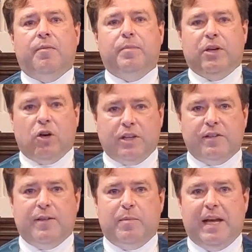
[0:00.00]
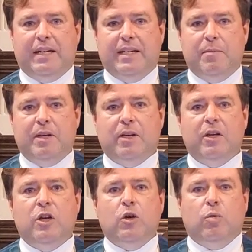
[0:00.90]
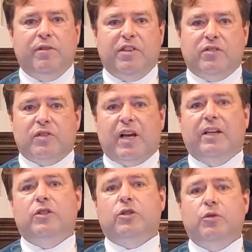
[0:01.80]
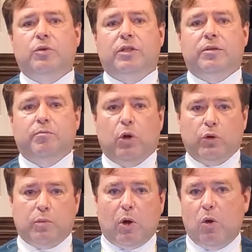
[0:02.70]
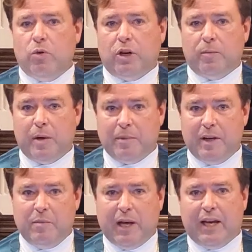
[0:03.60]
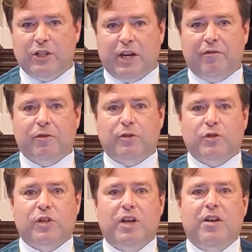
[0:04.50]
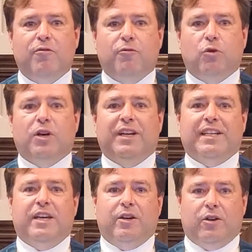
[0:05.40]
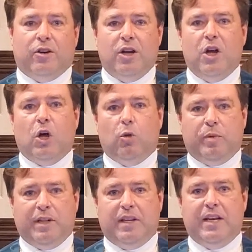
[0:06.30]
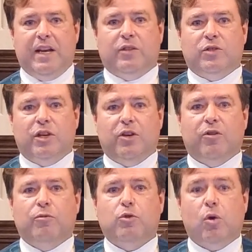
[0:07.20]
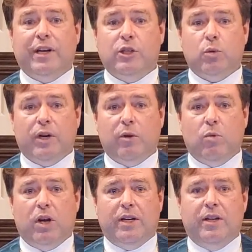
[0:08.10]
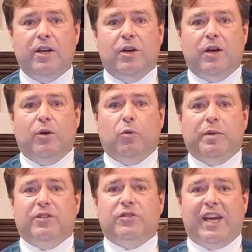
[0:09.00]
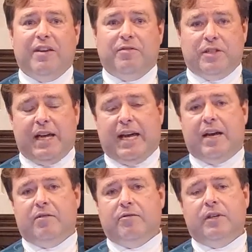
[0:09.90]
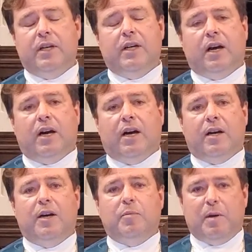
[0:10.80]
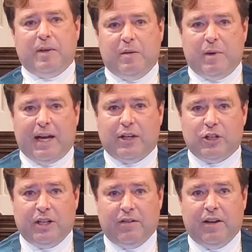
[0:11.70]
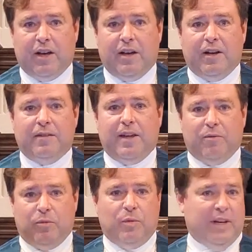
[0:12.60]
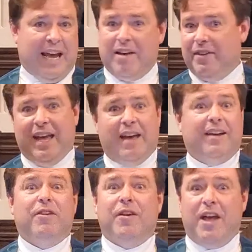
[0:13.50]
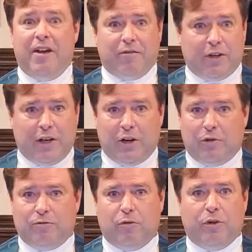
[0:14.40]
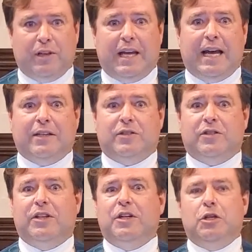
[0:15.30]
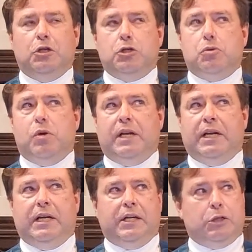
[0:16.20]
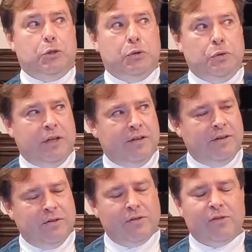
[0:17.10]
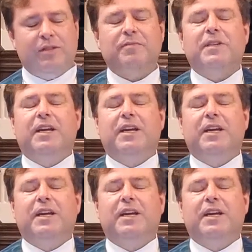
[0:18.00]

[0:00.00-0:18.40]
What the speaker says: because of the pandemic, we've decided to postpone our pumpkin patch efforts for a year, hoping that next year, 2021, it will be safe to have a pumpkin patch that we have had every year for the last 22 years.